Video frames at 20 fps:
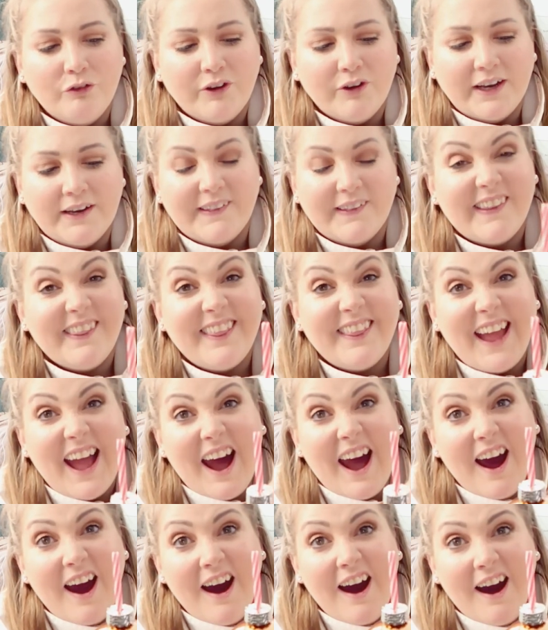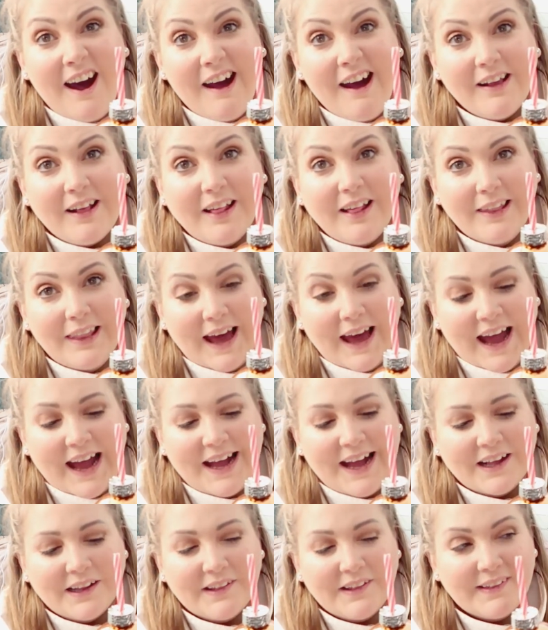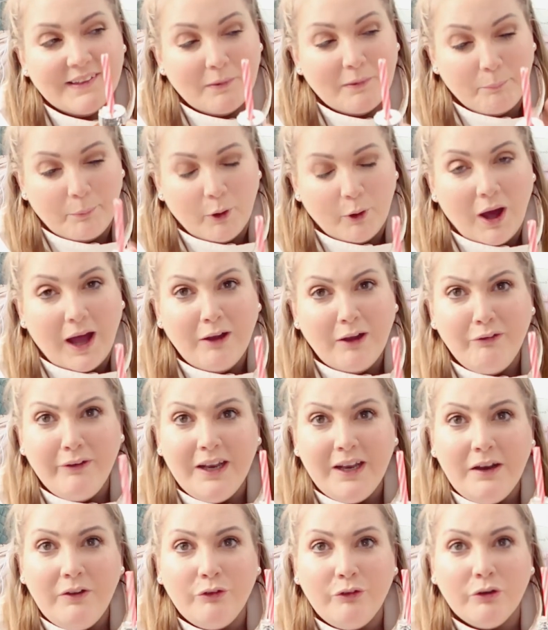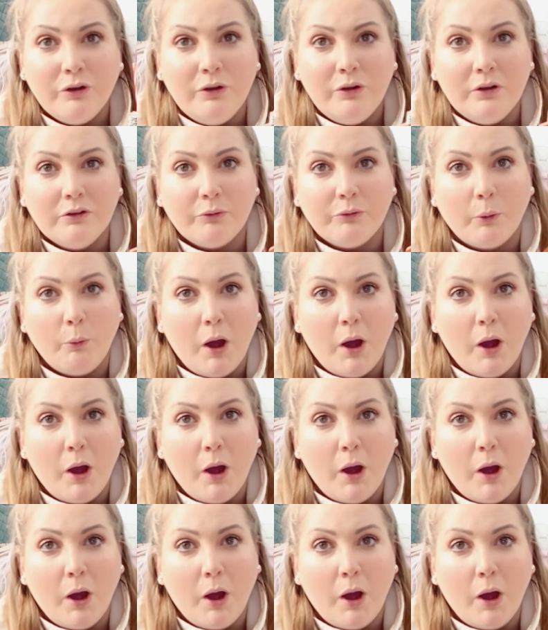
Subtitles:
drinks. They are glass, but I really struggled.